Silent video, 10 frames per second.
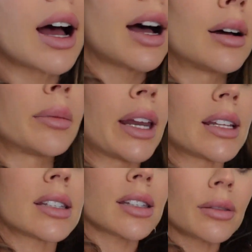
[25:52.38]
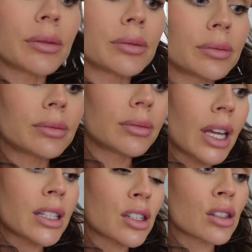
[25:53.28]
Um, and it's
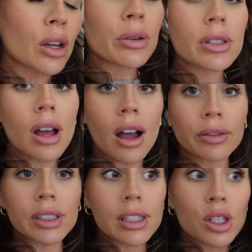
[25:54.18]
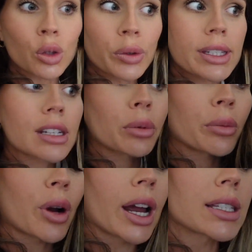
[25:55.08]
it's so soft and so reasonably
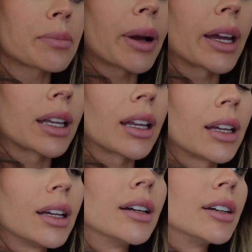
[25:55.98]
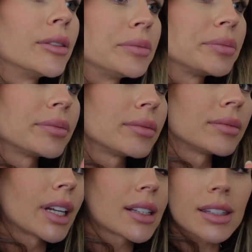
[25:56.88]
priced, but
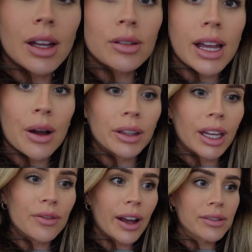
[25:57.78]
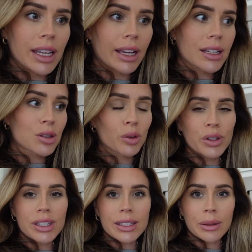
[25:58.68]
it sells out in like five seconds. So if you
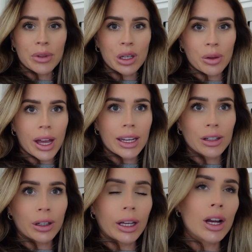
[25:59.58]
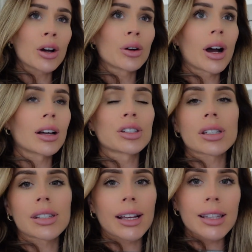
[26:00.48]
see something you like and you're like, oh, I'll
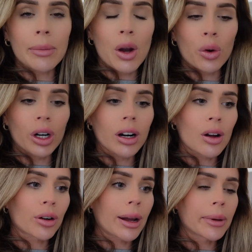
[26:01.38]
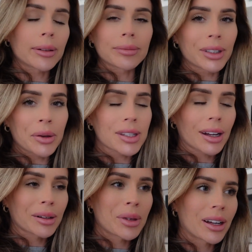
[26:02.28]
just next time I order, I'll grab it. No, it's not
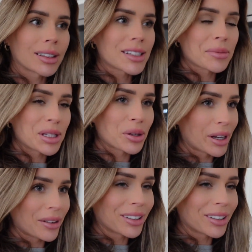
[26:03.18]
gonna be there. It's gonna be sold out.